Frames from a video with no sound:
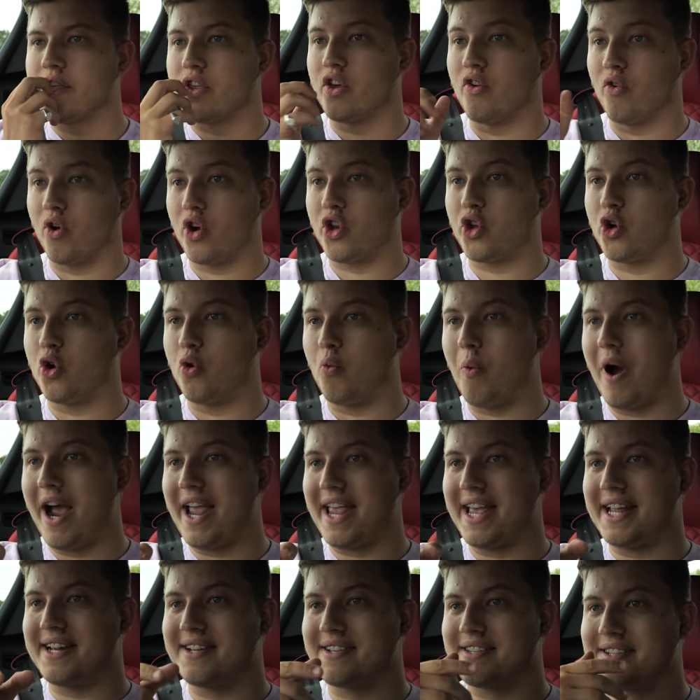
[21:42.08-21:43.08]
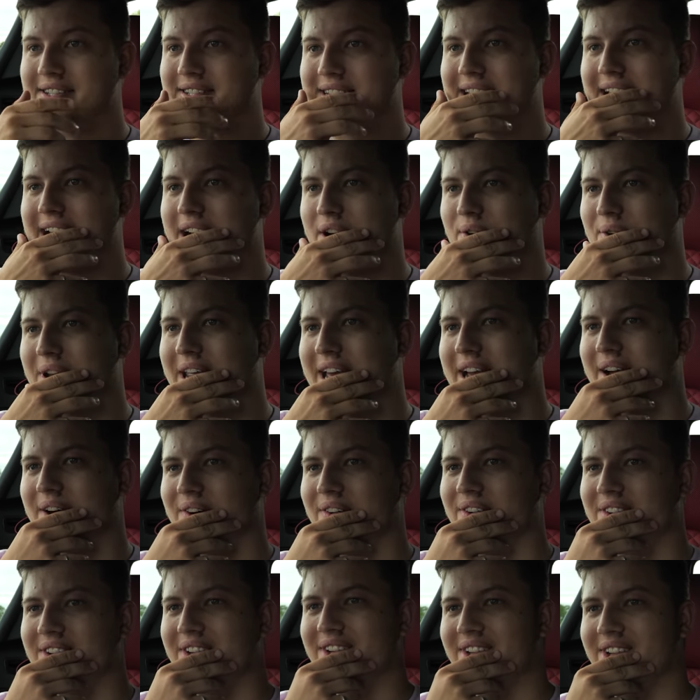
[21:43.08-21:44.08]
You're on your way into town
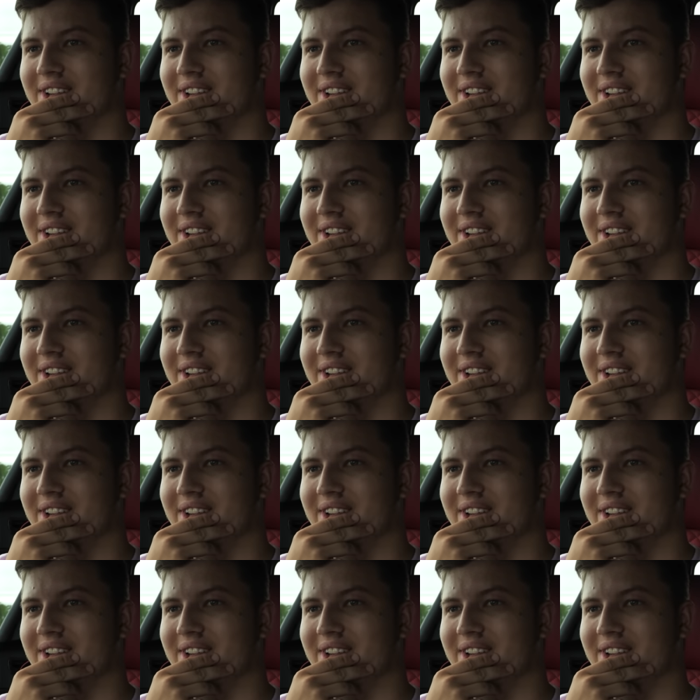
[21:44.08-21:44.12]
now?